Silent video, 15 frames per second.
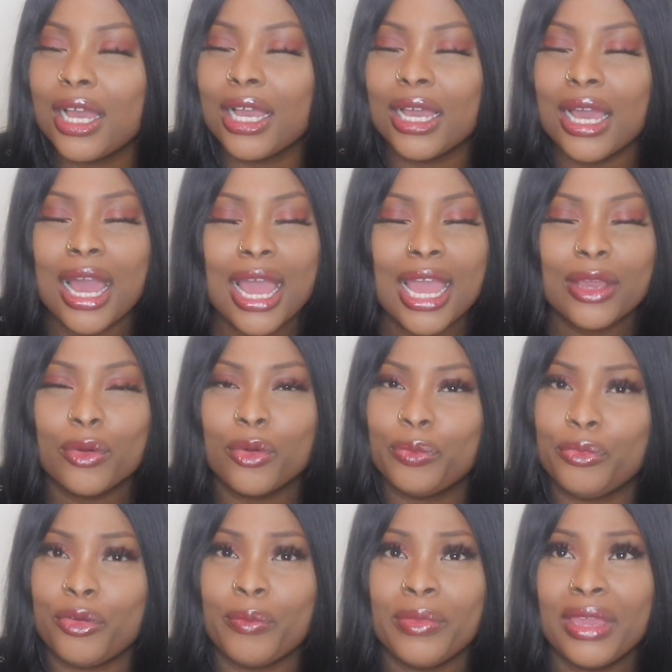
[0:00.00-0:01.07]
guy
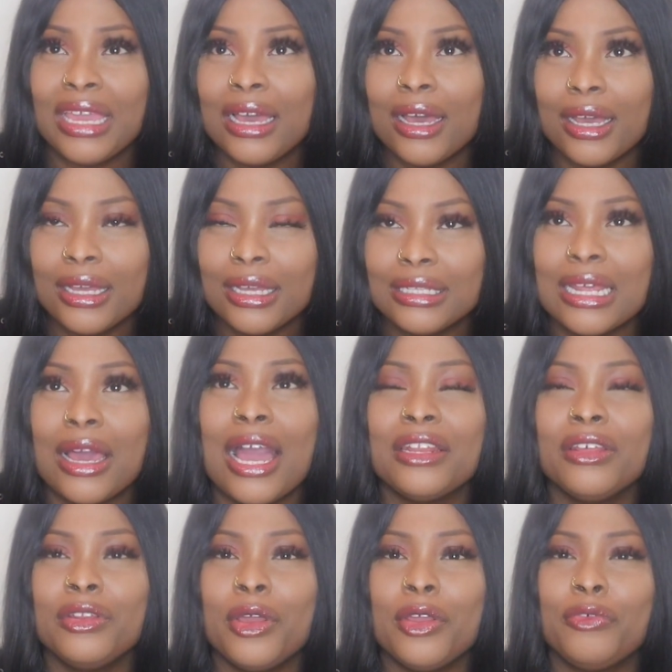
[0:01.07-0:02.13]
called Premier. Now, I
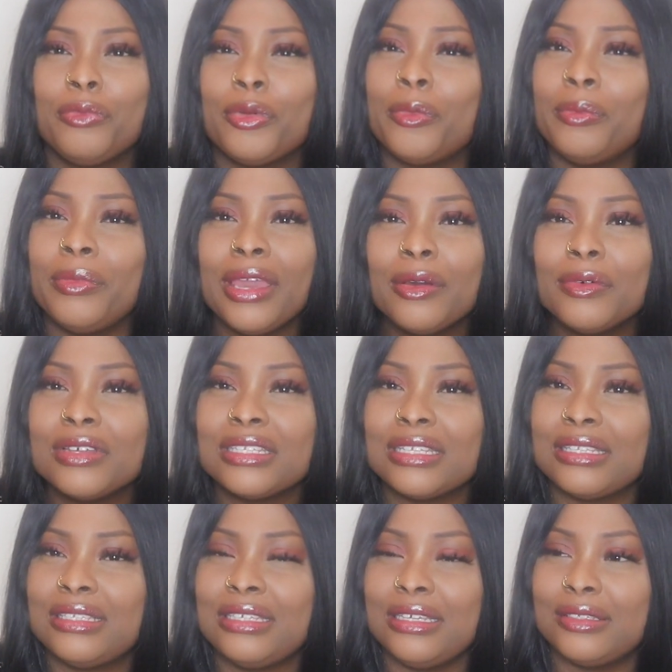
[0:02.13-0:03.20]
don't know if Premier was
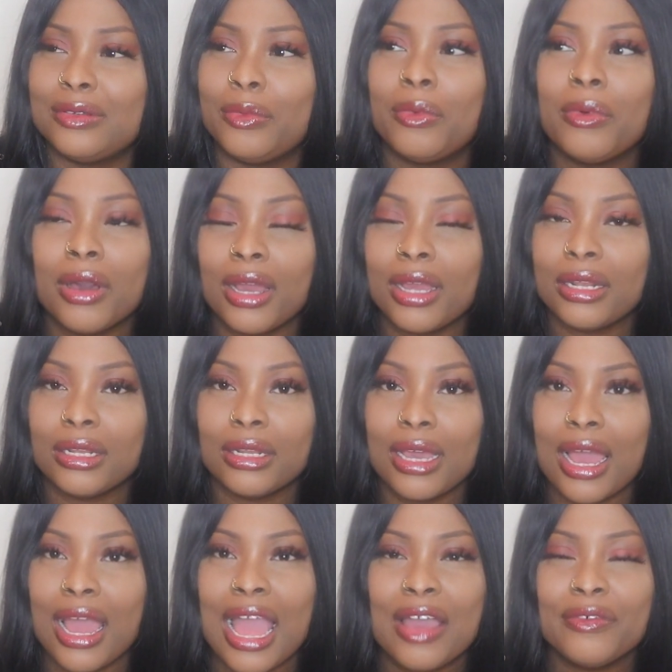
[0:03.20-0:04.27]
in season 1.
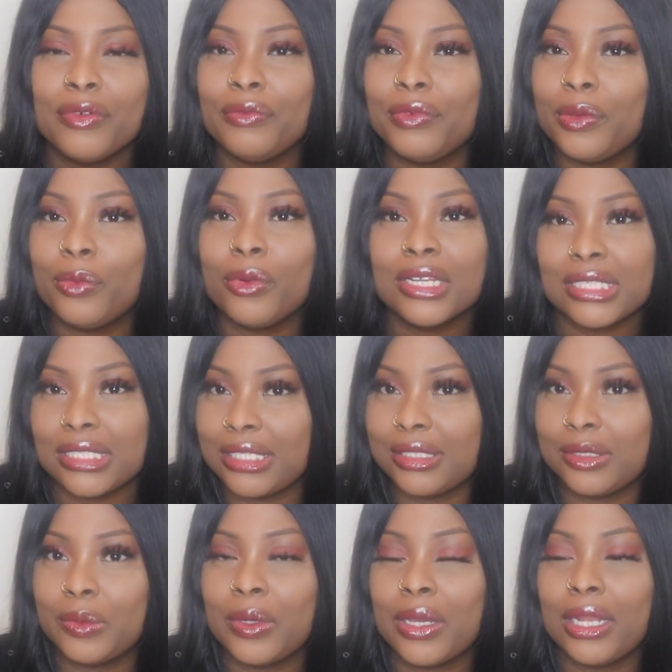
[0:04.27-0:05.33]
I haven't rewatched
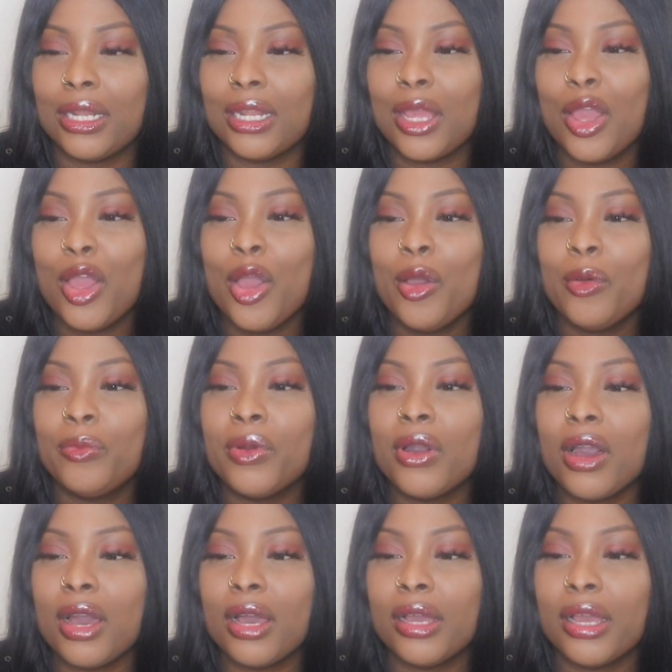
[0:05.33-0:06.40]
season 1.
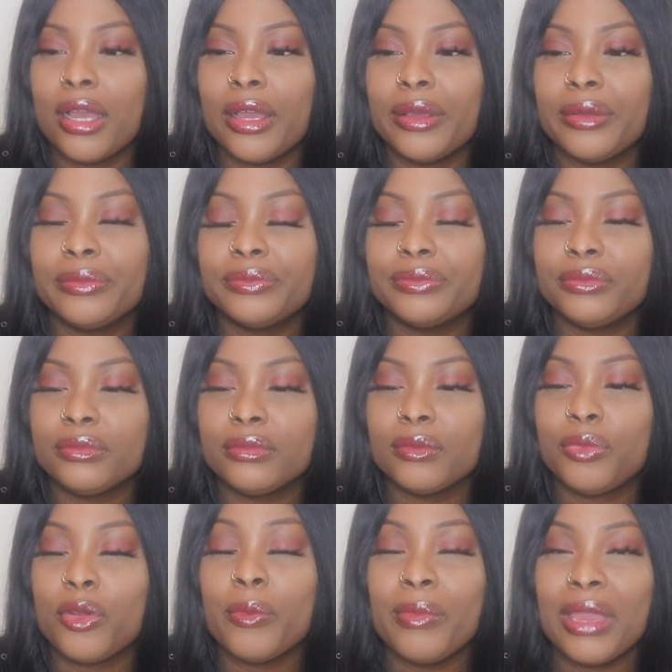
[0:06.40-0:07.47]
But
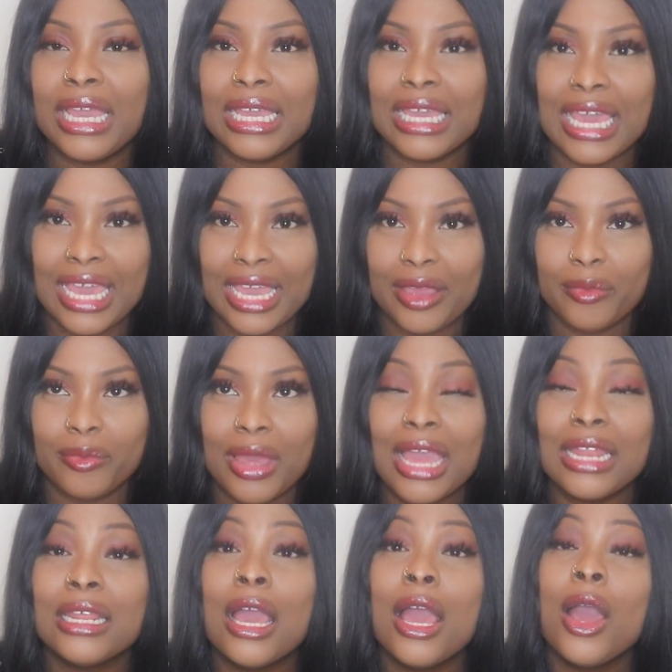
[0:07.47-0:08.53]
Premier came,
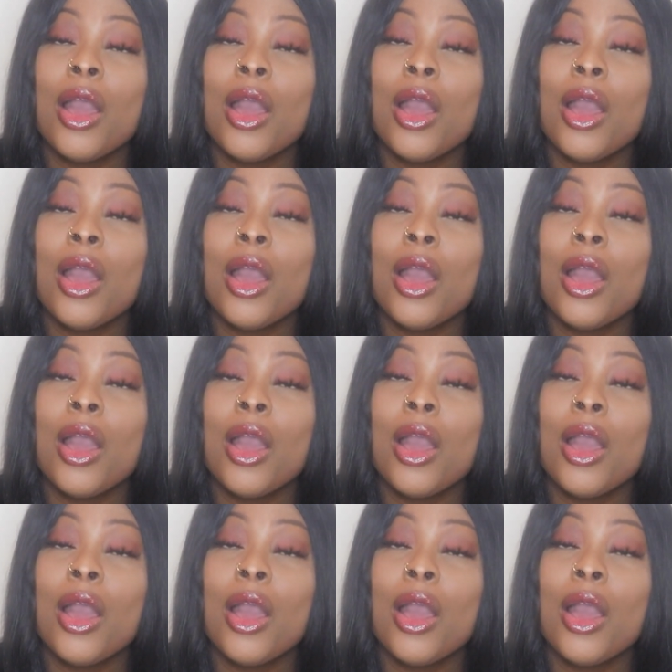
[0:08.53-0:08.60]
and